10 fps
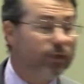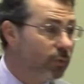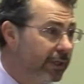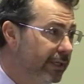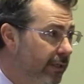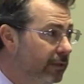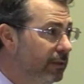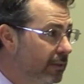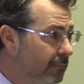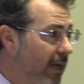Do you want to hear
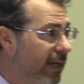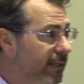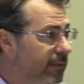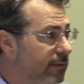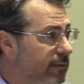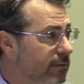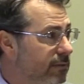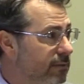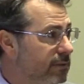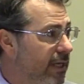my
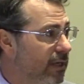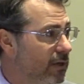take